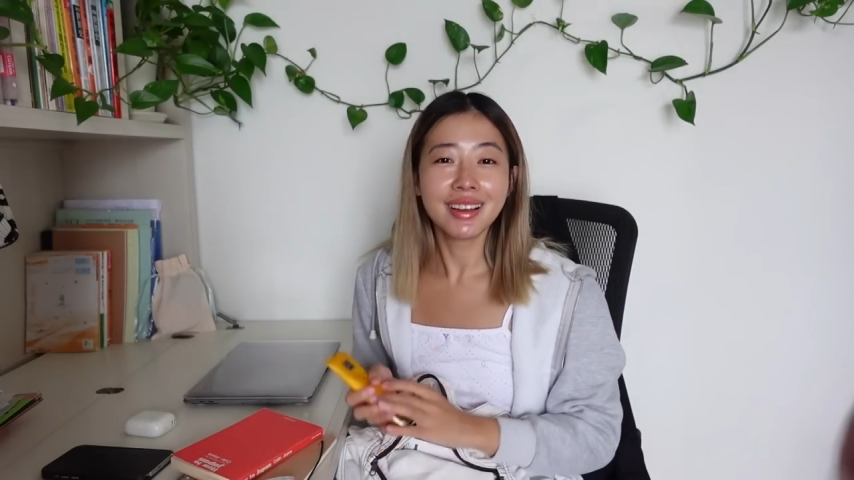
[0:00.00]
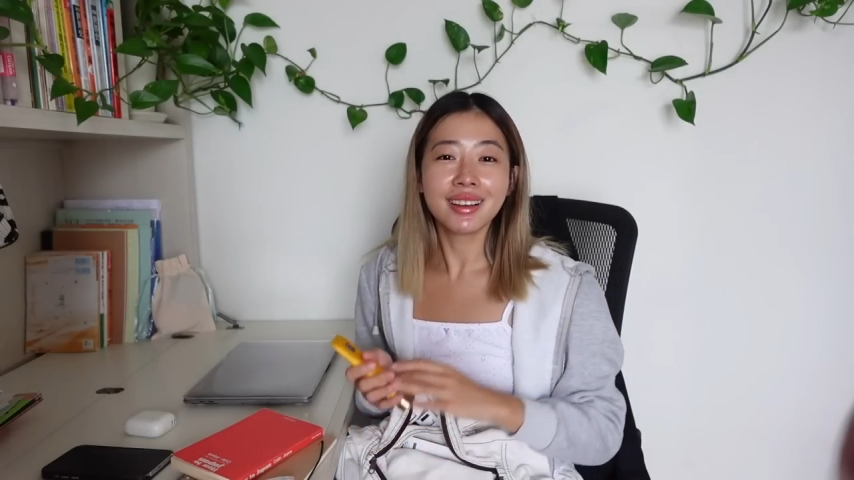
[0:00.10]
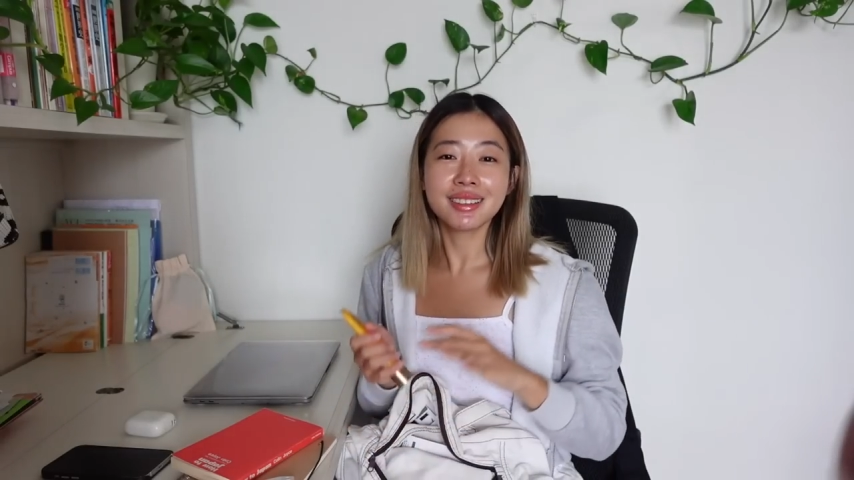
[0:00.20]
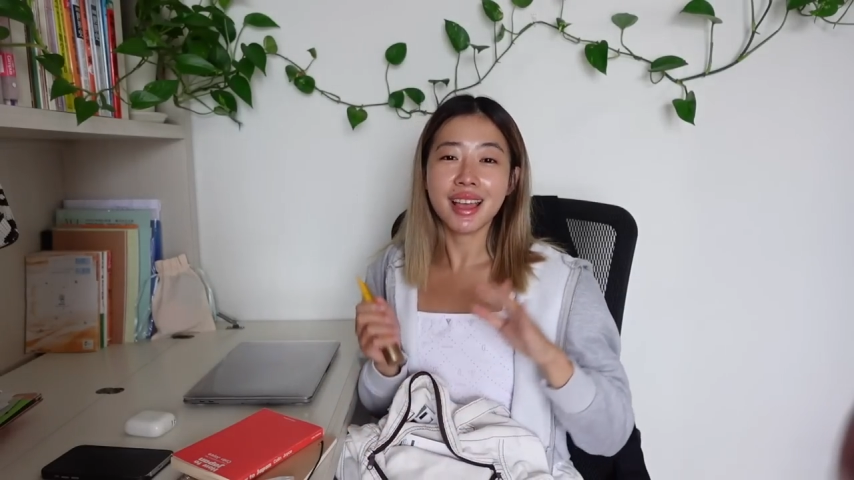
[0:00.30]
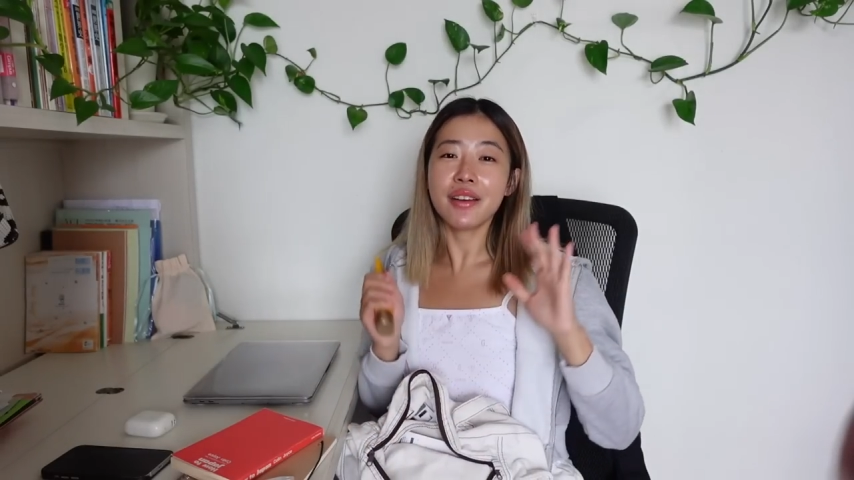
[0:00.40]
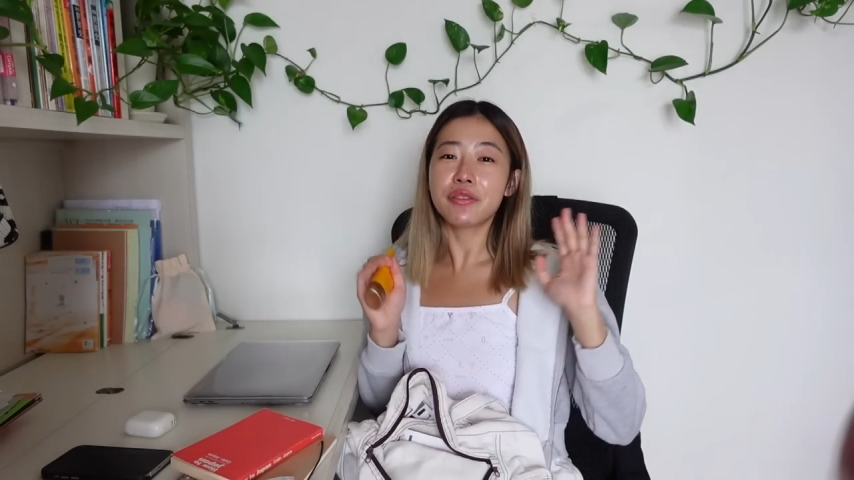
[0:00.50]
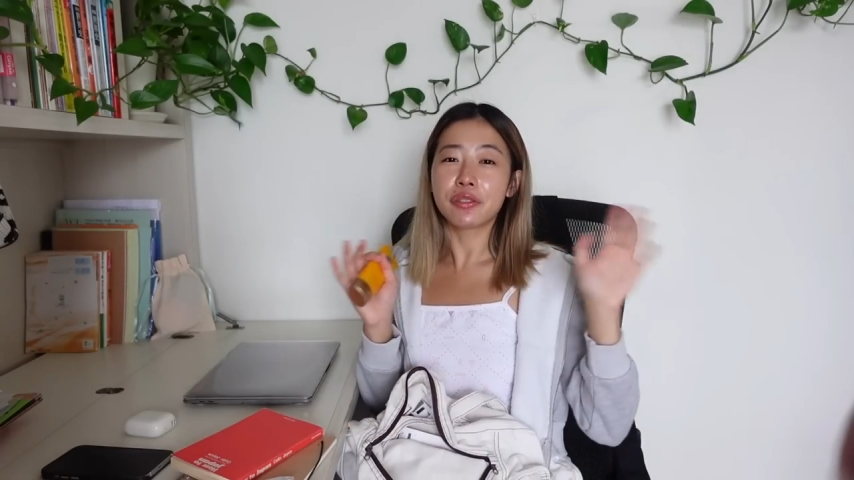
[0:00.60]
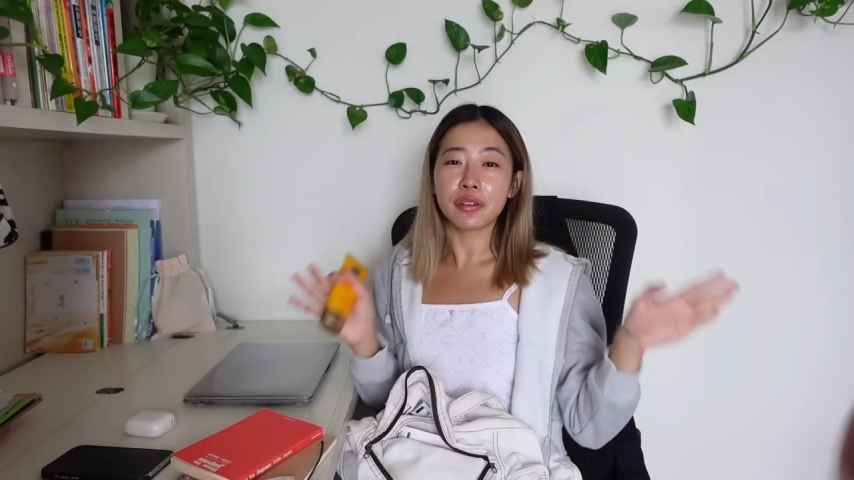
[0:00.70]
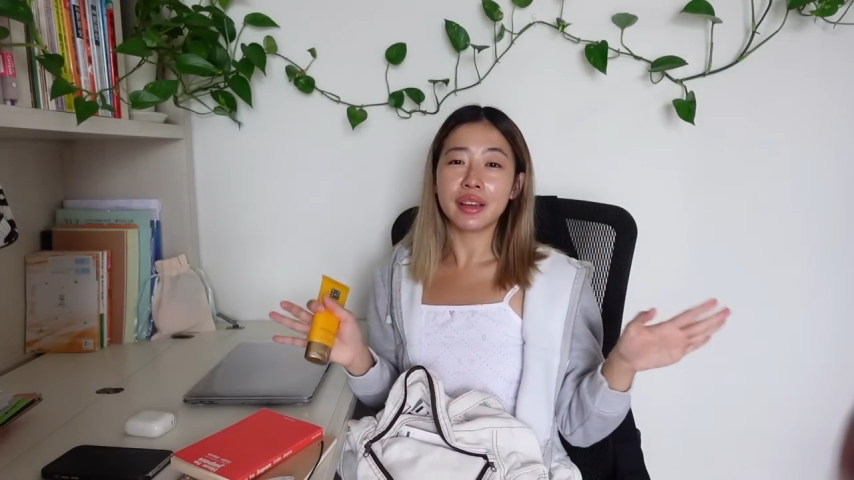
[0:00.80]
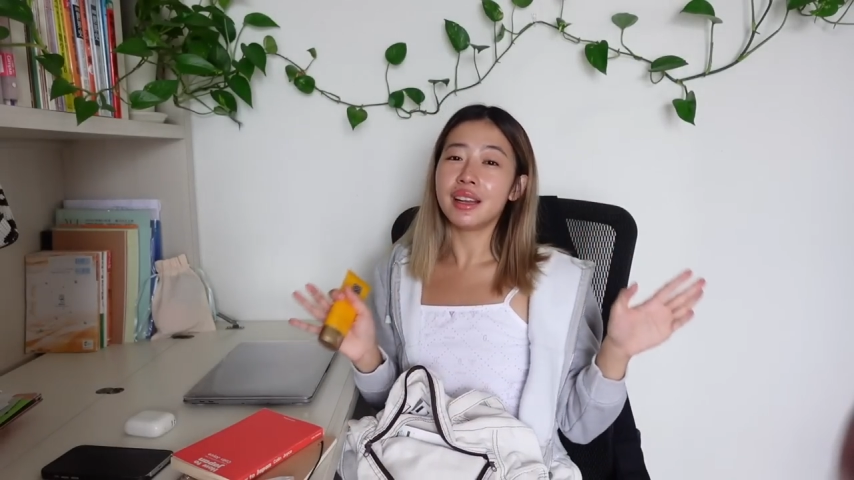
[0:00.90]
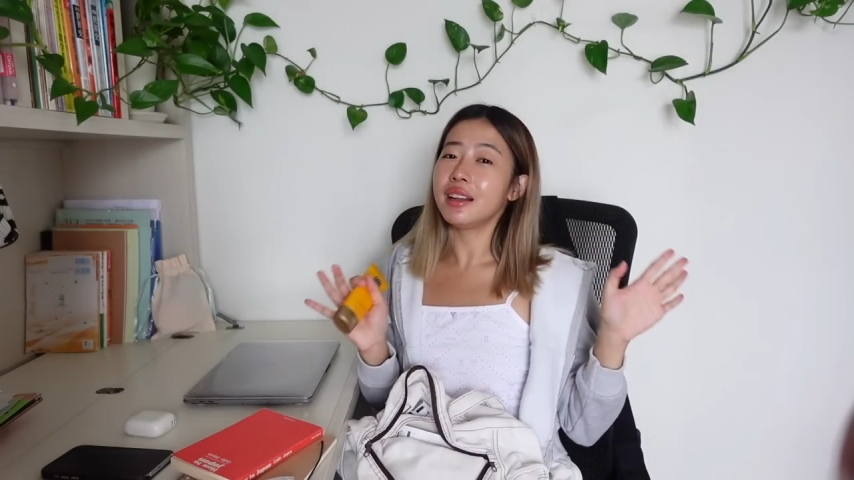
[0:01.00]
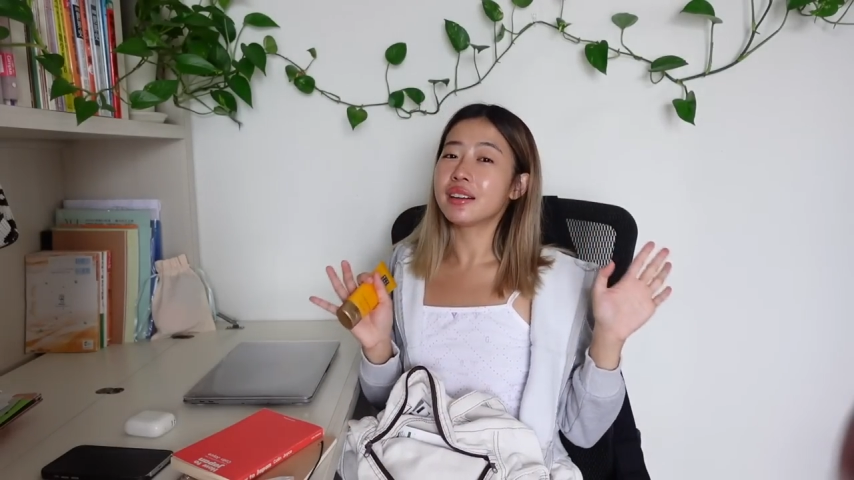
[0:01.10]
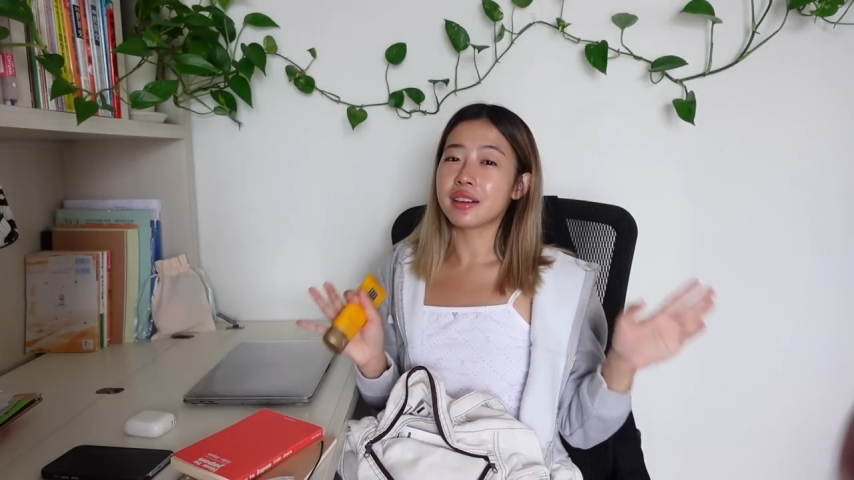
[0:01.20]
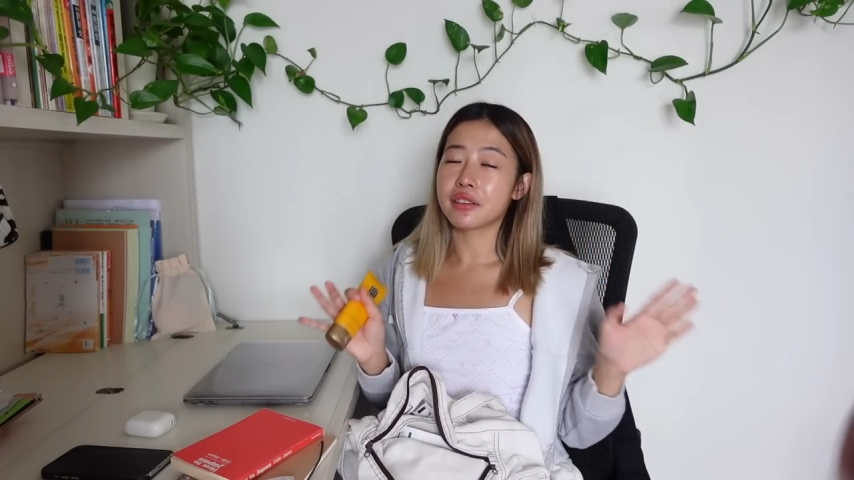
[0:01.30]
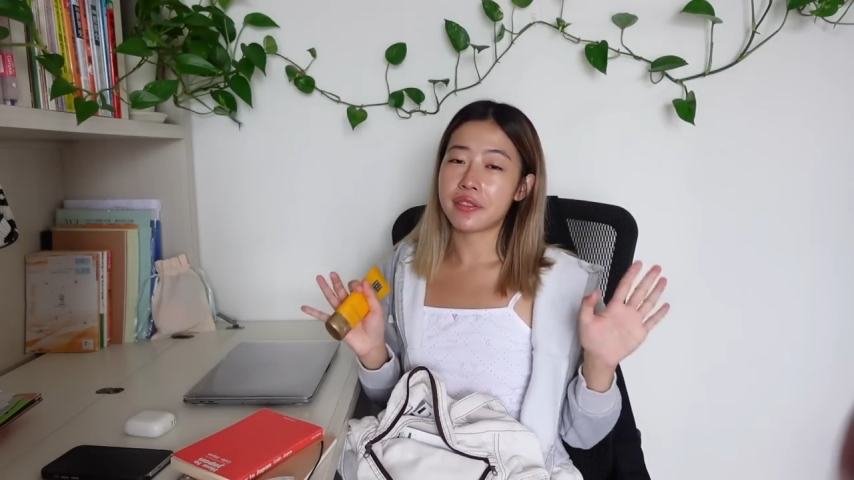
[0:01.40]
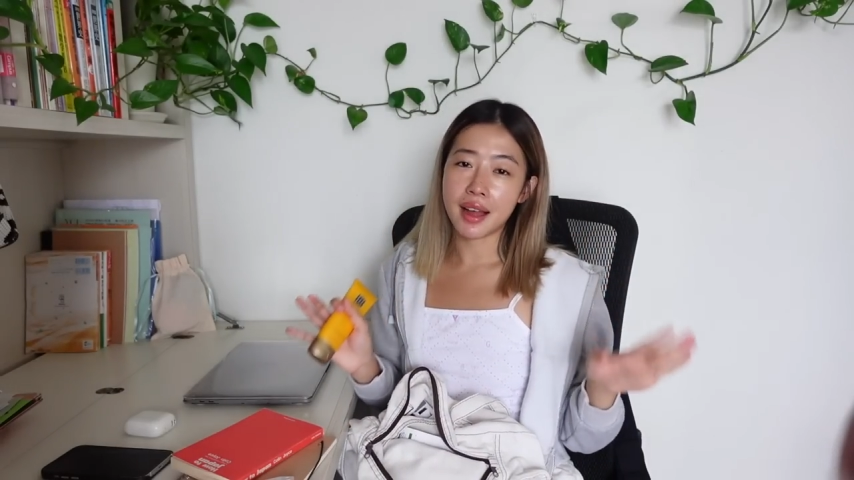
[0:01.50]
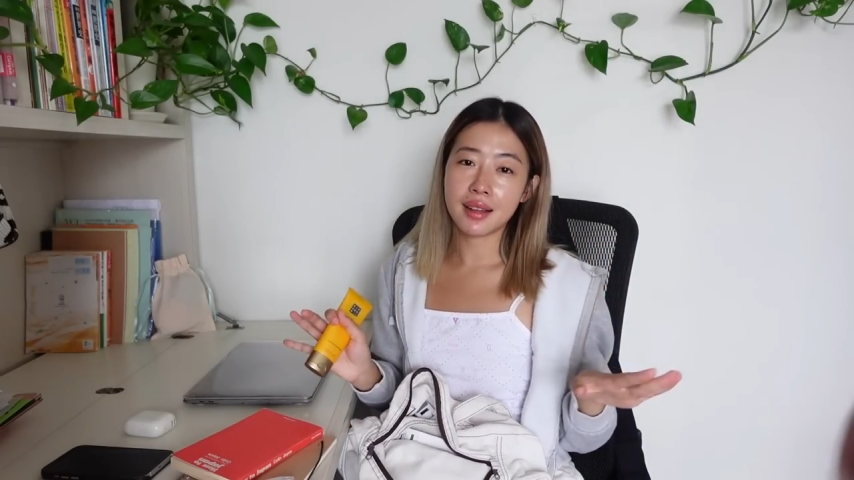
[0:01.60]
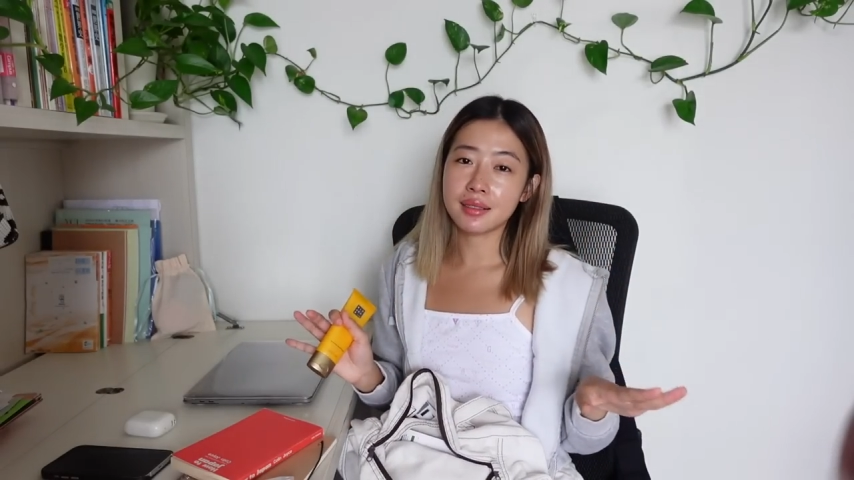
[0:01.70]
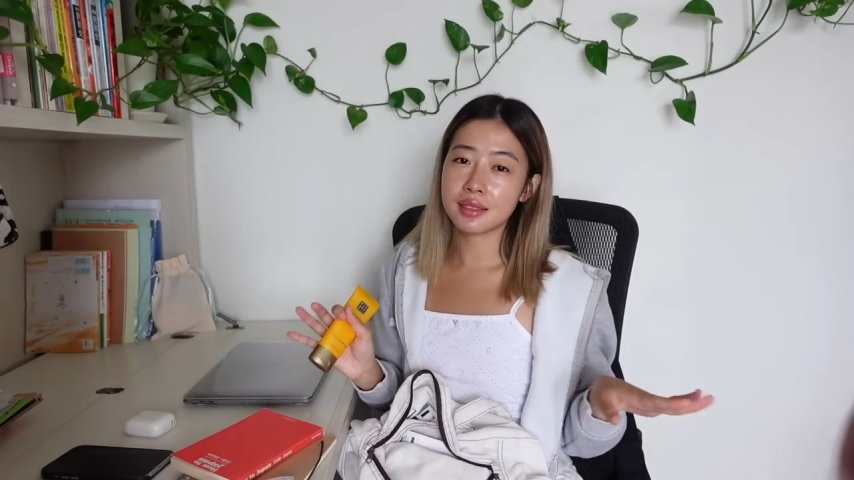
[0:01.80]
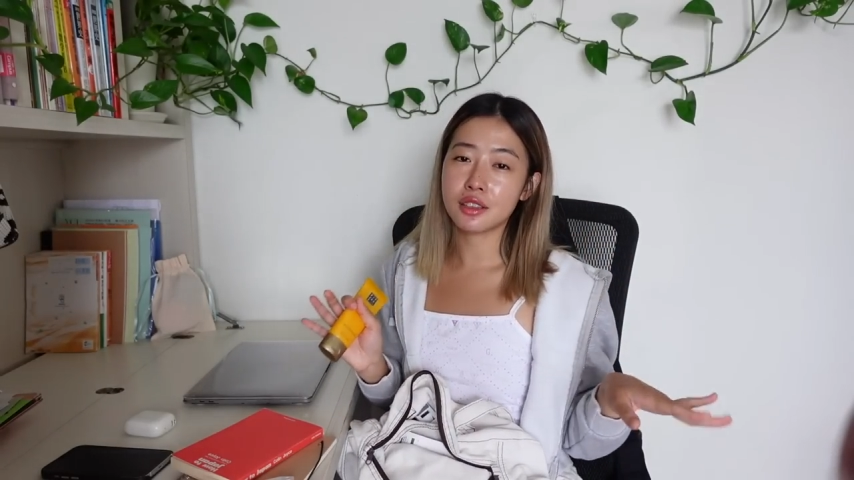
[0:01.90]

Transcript: because I have really rough hands.